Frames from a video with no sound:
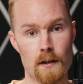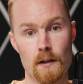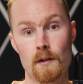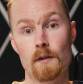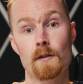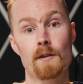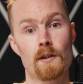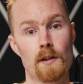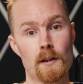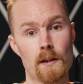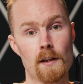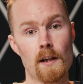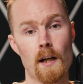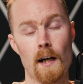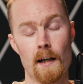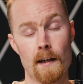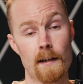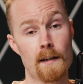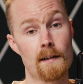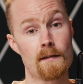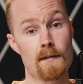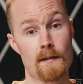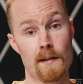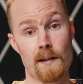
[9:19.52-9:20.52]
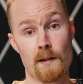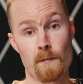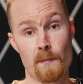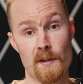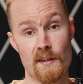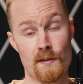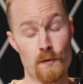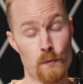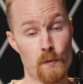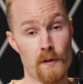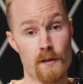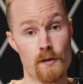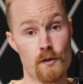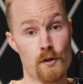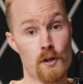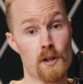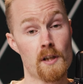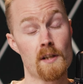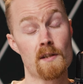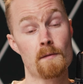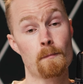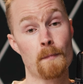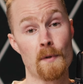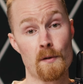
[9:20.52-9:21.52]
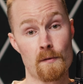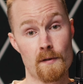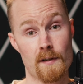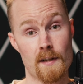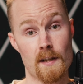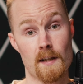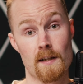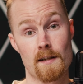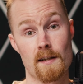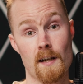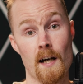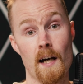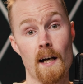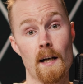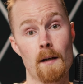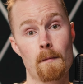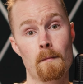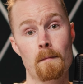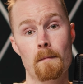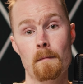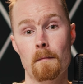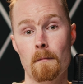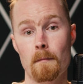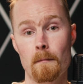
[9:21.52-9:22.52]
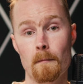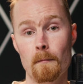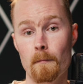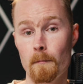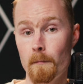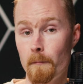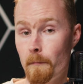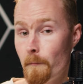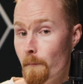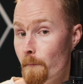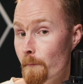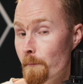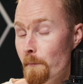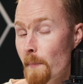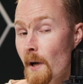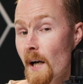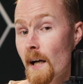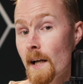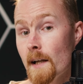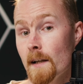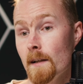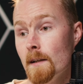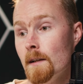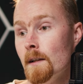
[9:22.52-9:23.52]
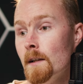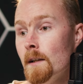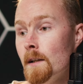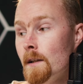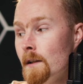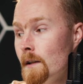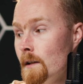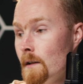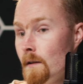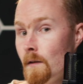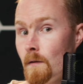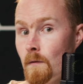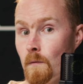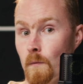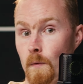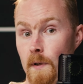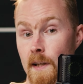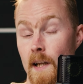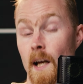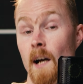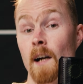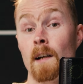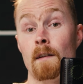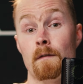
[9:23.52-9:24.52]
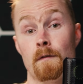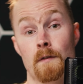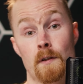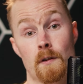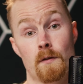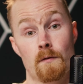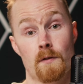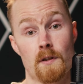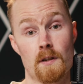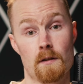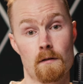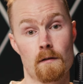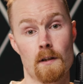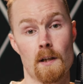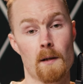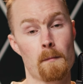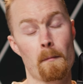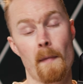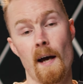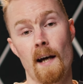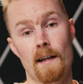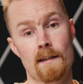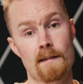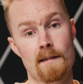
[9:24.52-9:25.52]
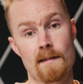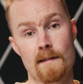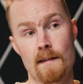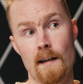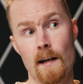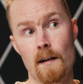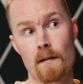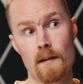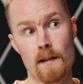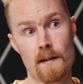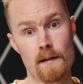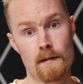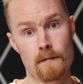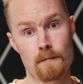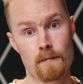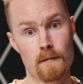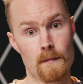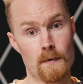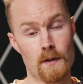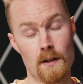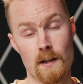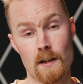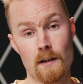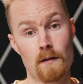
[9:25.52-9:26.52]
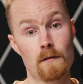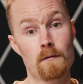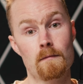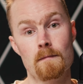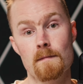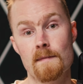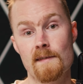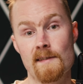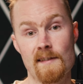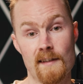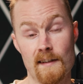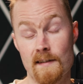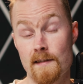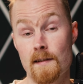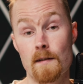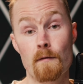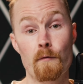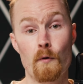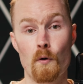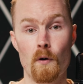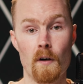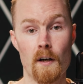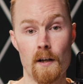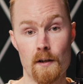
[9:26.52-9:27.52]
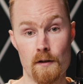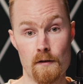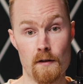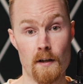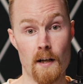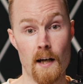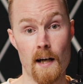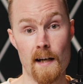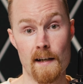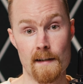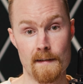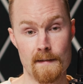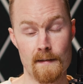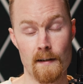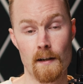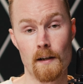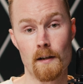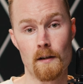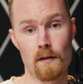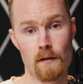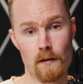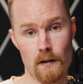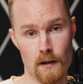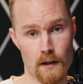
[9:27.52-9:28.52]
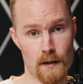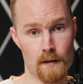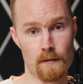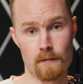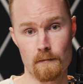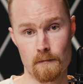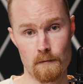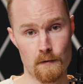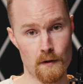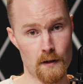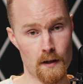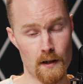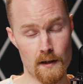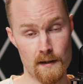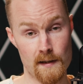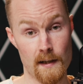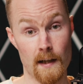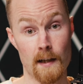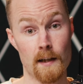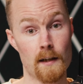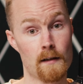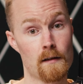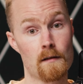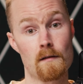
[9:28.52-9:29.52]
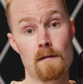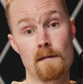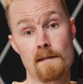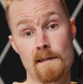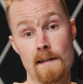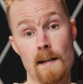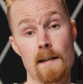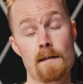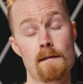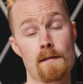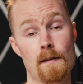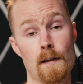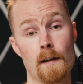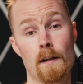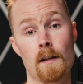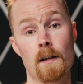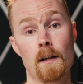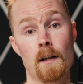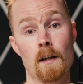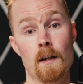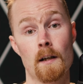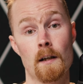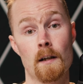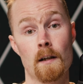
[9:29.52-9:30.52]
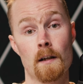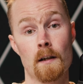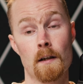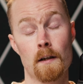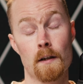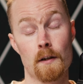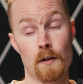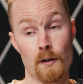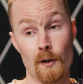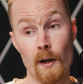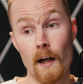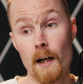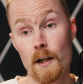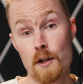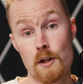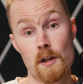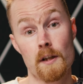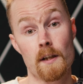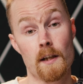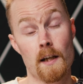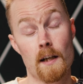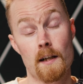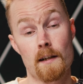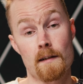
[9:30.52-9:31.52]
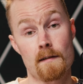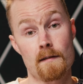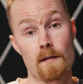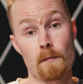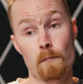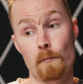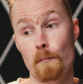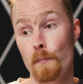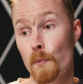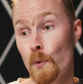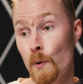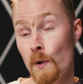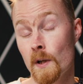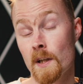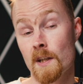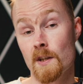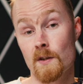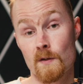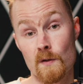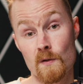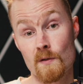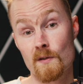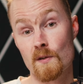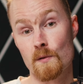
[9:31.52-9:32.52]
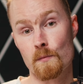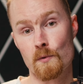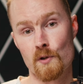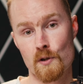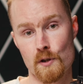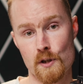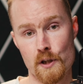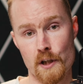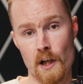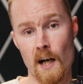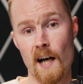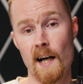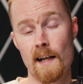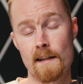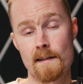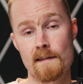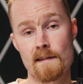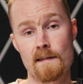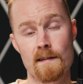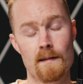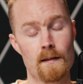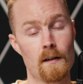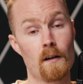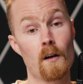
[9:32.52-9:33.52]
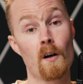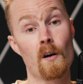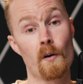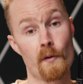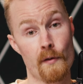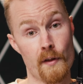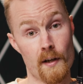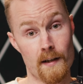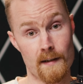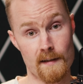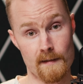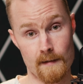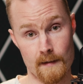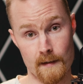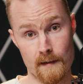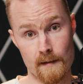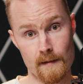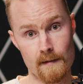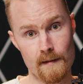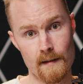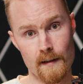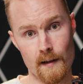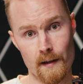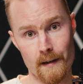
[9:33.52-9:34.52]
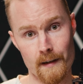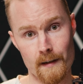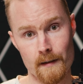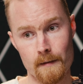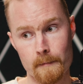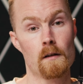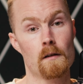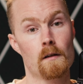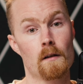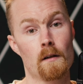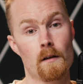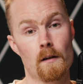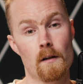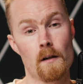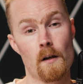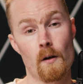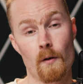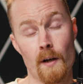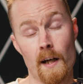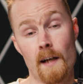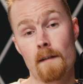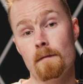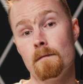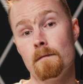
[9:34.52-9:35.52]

good luck, it's going to be Swiss cheese most of the time. But with the iPhone, it maxes out at 6400 ISO on a tiny little sensor. You're actually getting some pretty usable shots, all things considered. Okay,